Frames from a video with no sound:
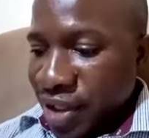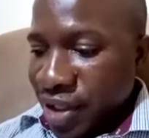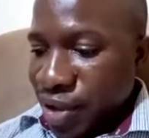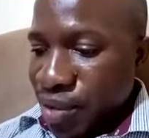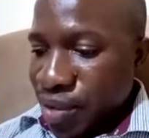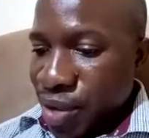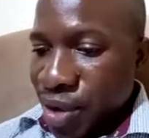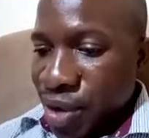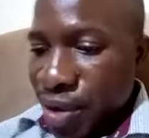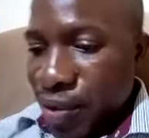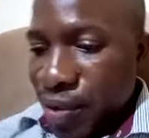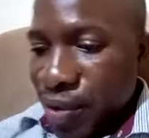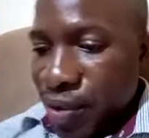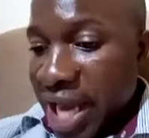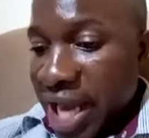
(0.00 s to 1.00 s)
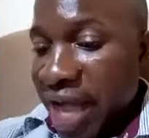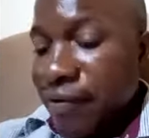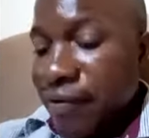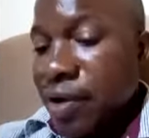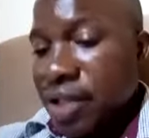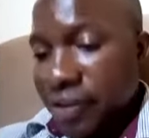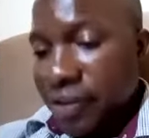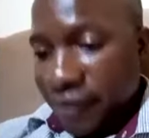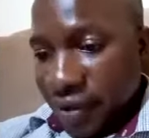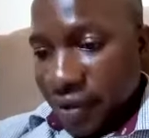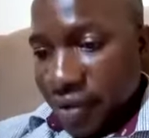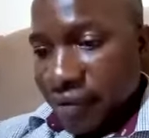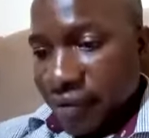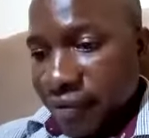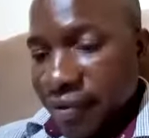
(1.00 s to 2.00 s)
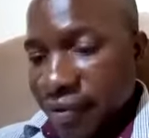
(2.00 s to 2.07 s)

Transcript: Tomorrow we'll have Dr. Finilov,